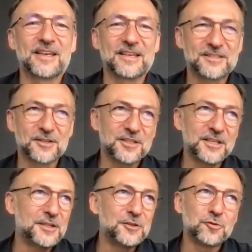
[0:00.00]

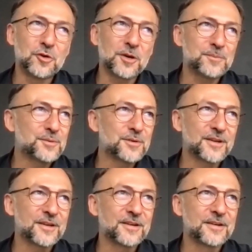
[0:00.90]
Certainly in Europe,
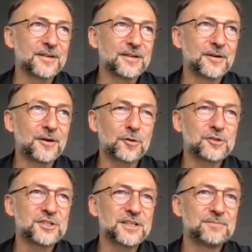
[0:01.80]

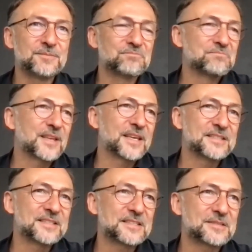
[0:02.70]
horology
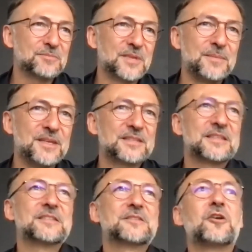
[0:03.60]
exists maybe
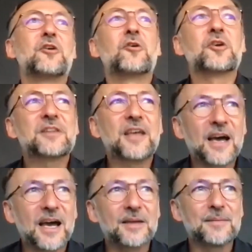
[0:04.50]
since a longer
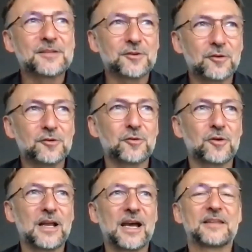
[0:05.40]
time as a
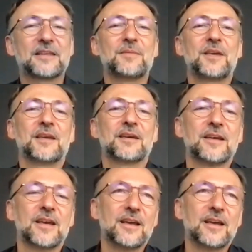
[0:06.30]
cultural item here,